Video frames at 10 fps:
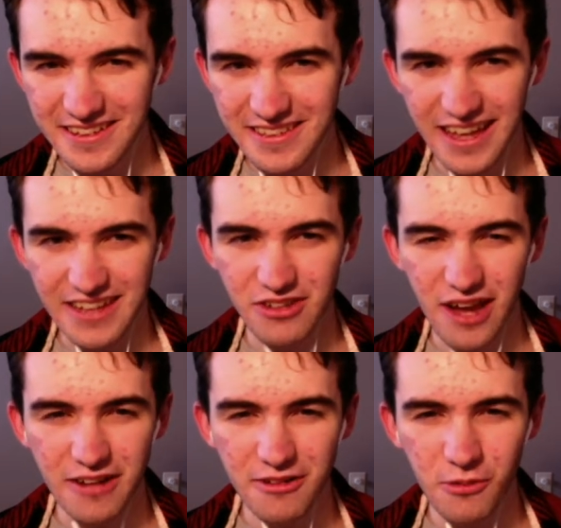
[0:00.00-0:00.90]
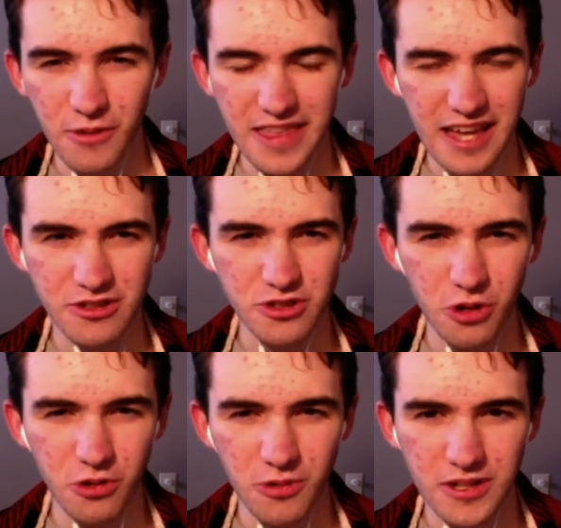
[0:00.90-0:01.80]
That I don't know what that
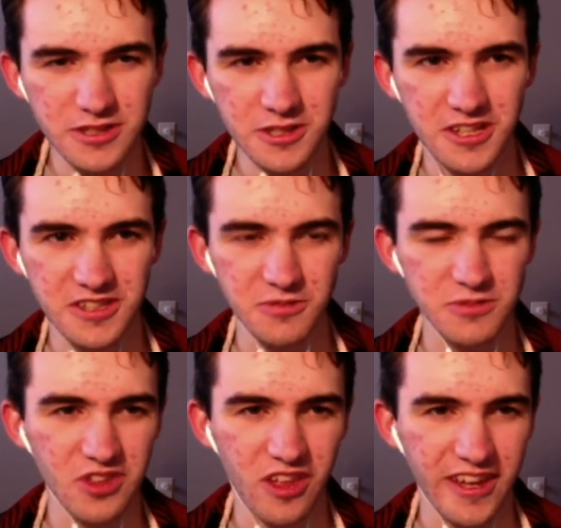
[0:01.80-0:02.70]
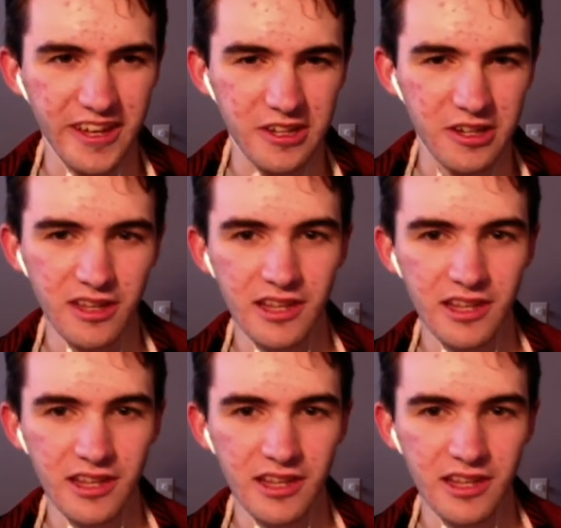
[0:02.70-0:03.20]
joke was cuz it was like